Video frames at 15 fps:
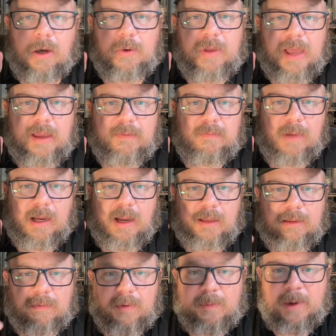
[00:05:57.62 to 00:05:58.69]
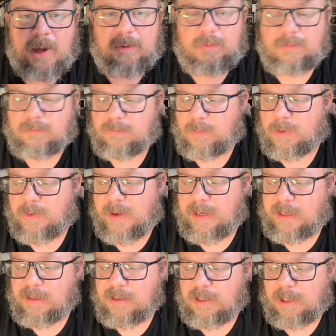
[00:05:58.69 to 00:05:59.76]
Okay, I got the remote. What do I
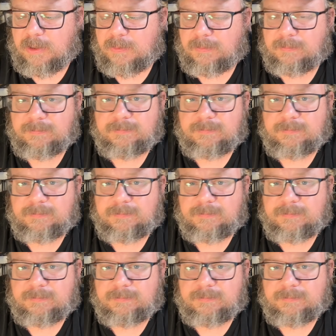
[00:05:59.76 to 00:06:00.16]
need to do?